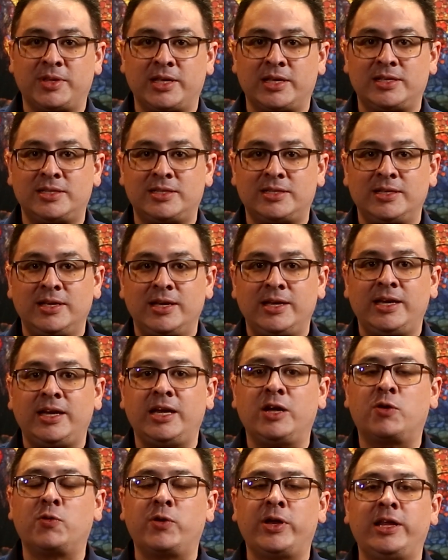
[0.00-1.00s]
this
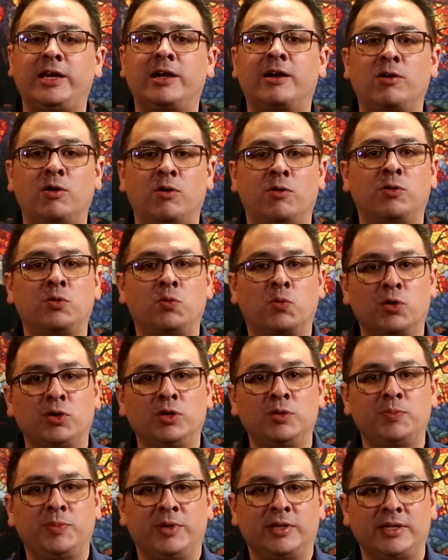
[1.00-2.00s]
in creating our own
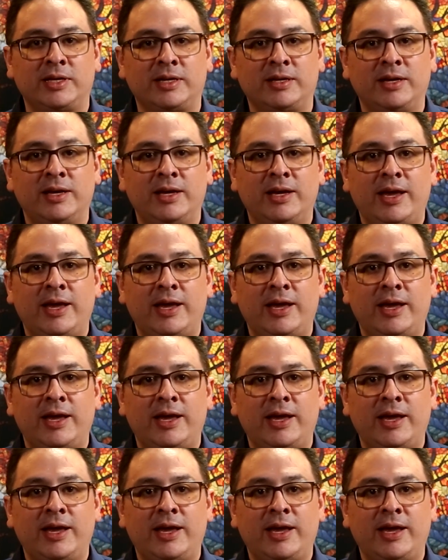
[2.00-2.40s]
world building